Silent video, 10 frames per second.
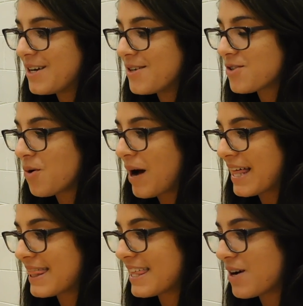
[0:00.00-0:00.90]
So I
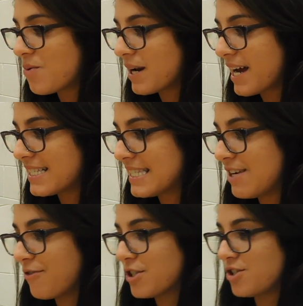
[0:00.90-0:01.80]
think what I
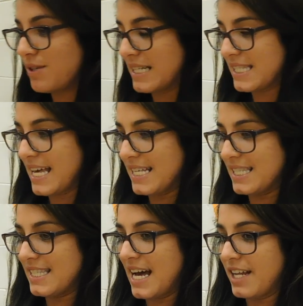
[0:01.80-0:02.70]
see for students says
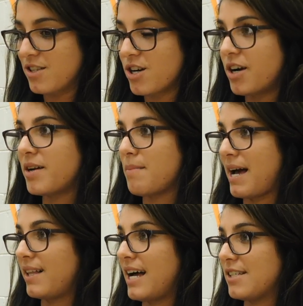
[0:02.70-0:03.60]
is that it started in
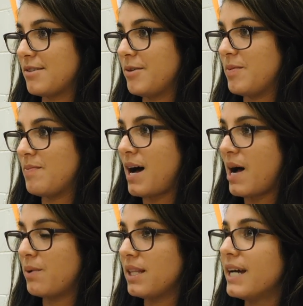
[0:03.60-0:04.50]
my classroom.
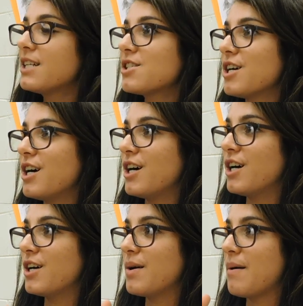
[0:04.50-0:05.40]
I would like to
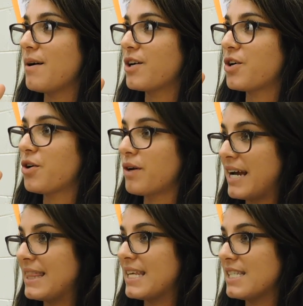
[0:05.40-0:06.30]

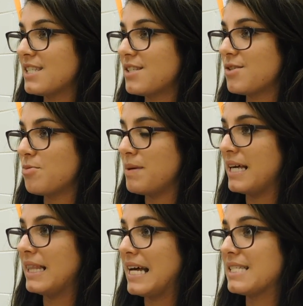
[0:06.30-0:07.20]
create this to be
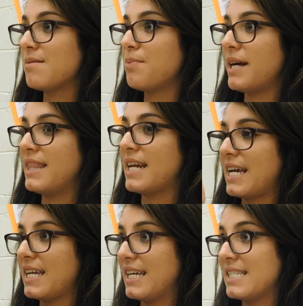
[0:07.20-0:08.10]
a lesson plan
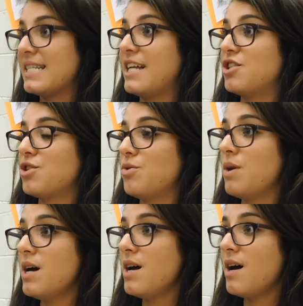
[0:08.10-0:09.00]
can extend to
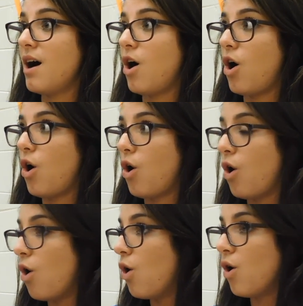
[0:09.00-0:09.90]

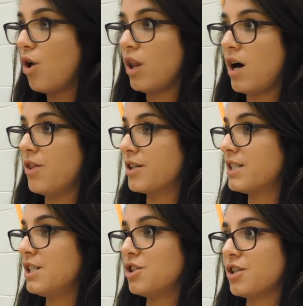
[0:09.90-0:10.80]
all other
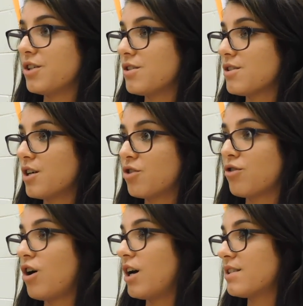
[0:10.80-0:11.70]
teachers
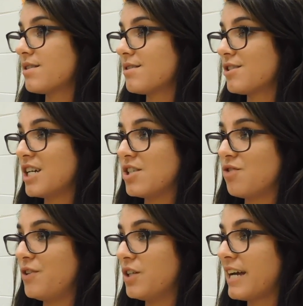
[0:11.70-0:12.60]
across
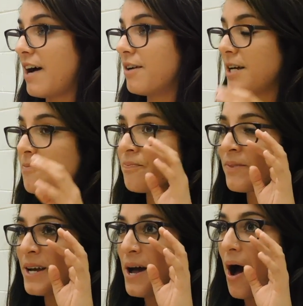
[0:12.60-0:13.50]
Chesterfield County.
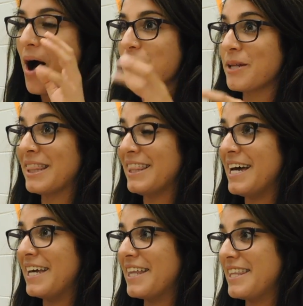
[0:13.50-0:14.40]
I would
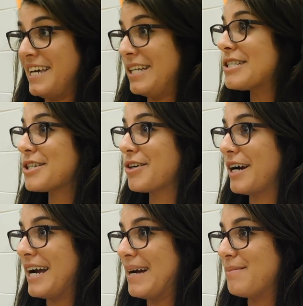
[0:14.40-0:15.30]
like the
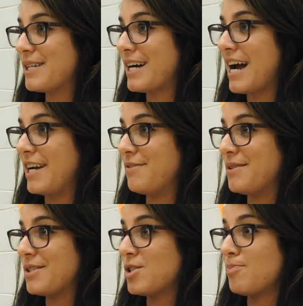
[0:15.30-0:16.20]
Instagram to kind of
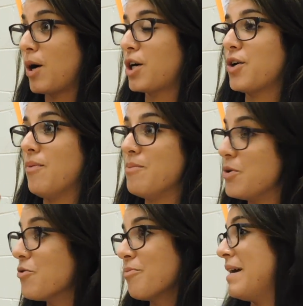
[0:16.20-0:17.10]
spark a
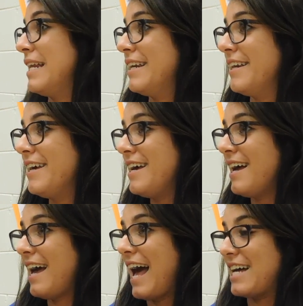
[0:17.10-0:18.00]
movement
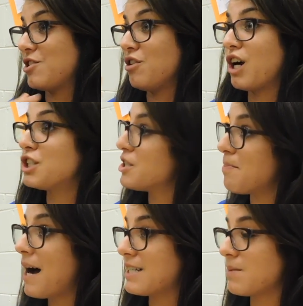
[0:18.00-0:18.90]
as large as it
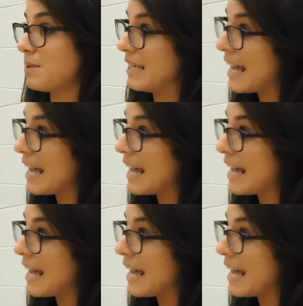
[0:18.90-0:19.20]
possibly